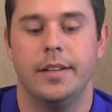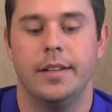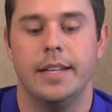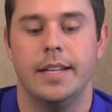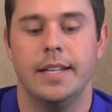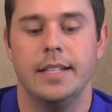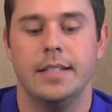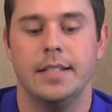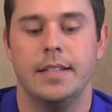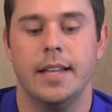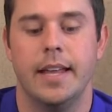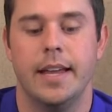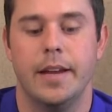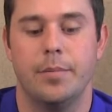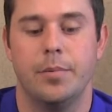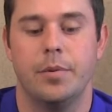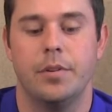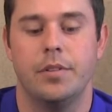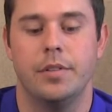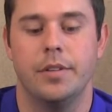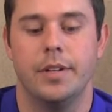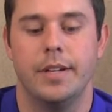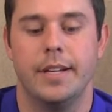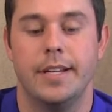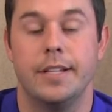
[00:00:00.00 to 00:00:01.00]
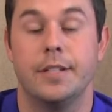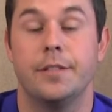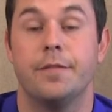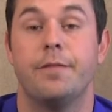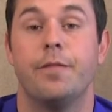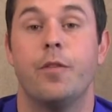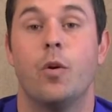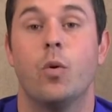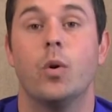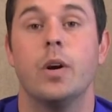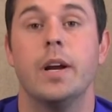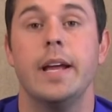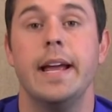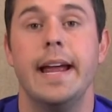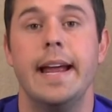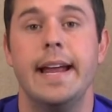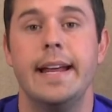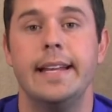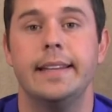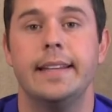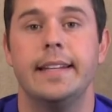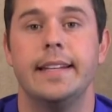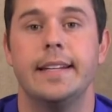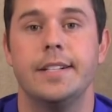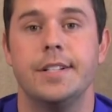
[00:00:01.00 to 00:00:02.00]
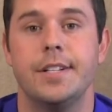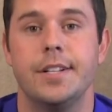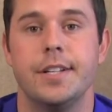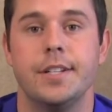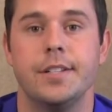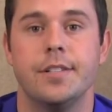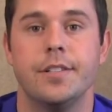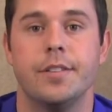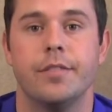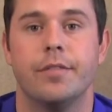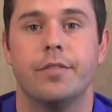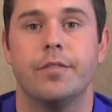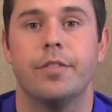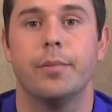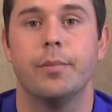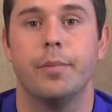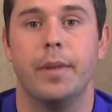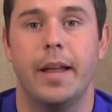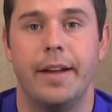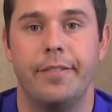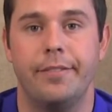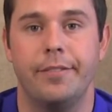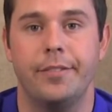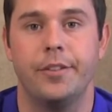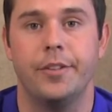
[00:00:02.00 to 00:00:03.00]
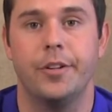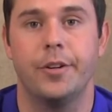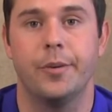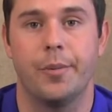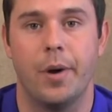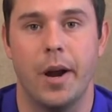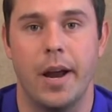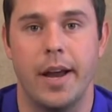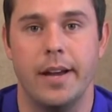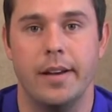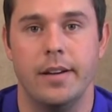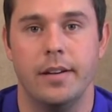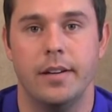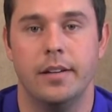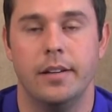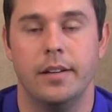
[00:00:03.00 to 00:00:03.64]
This label is 4 1/8 inches from left to right.